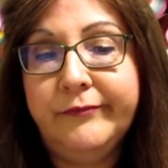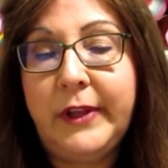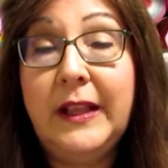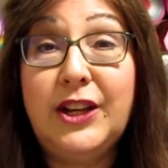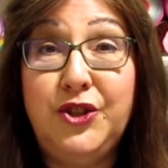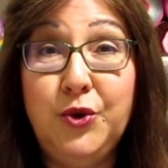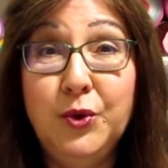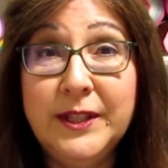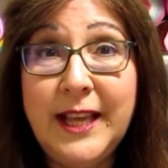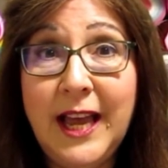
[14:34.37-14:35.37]
like a
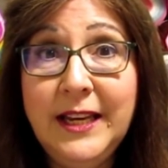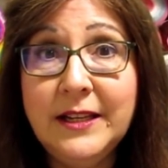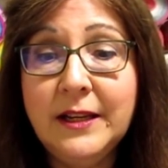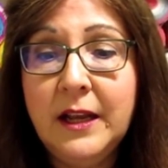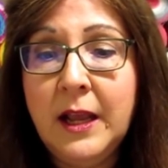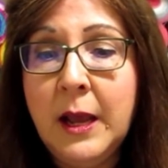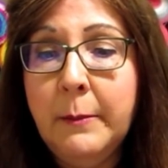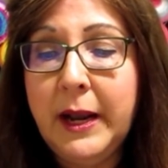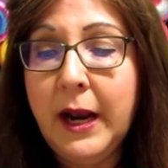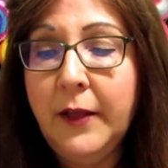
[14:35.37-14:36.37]
tool site.
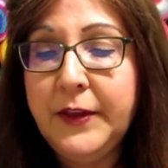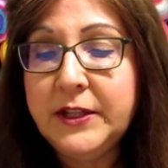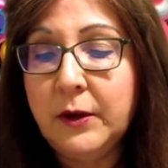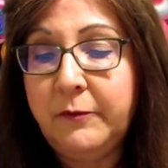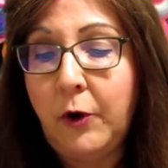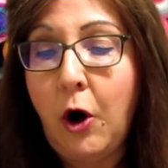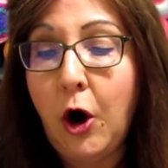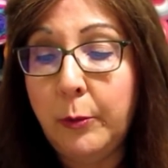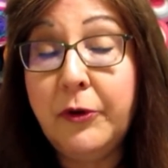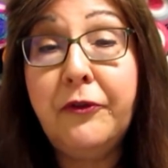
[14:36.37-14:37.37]
But I got these from
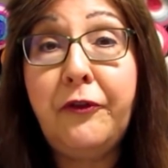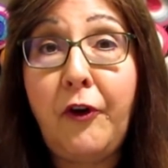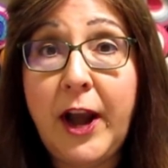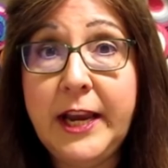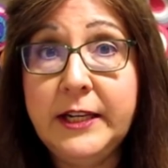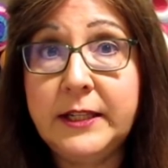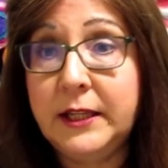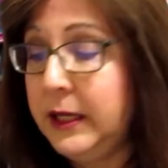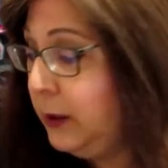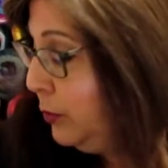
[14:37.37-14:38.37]
Harbor
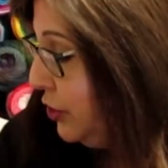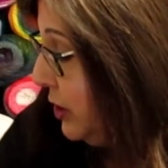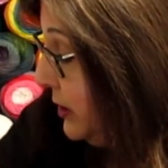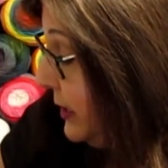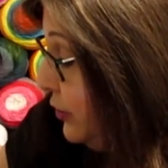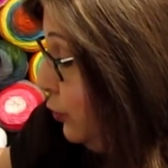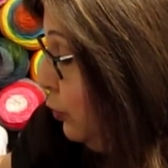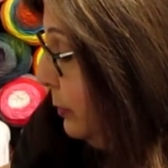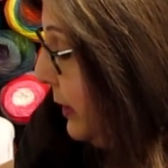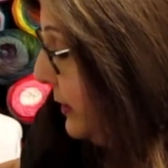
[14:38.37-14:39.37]
Freight, which is a
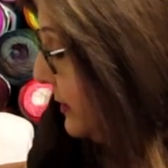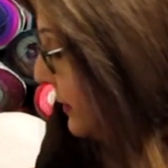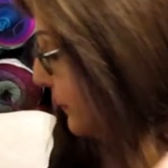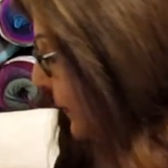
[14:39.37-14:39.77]
tool place.